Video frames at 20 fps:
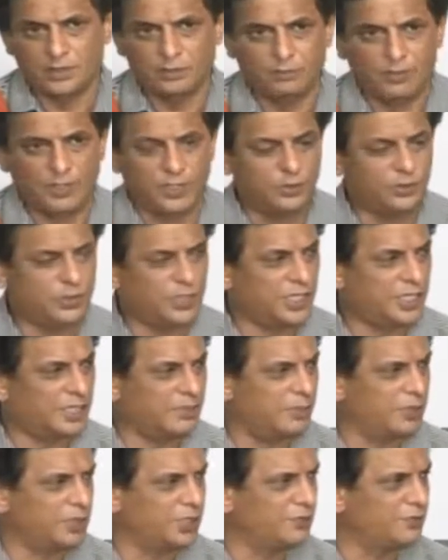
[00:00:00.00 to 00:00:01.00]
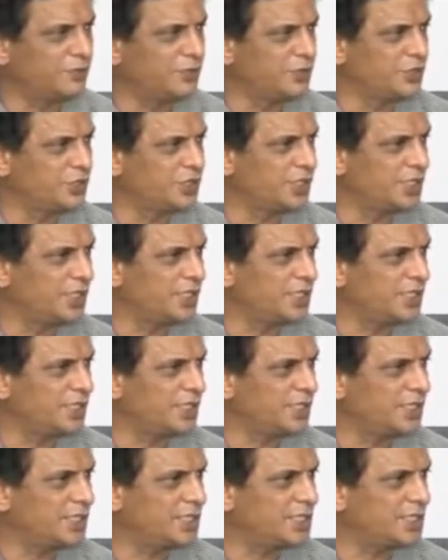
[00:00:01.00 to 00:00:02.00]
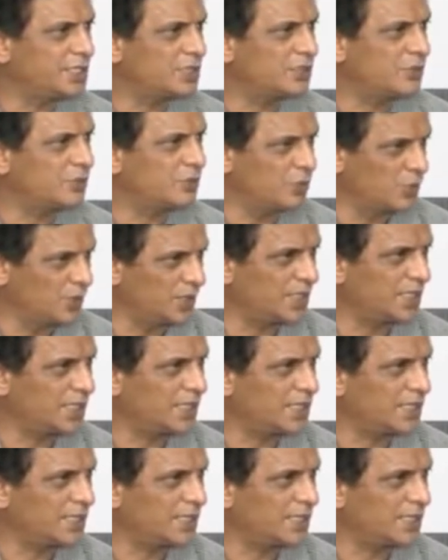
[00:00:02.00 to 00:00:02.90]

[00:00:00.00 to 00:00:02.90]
When you think about the future, it is worry.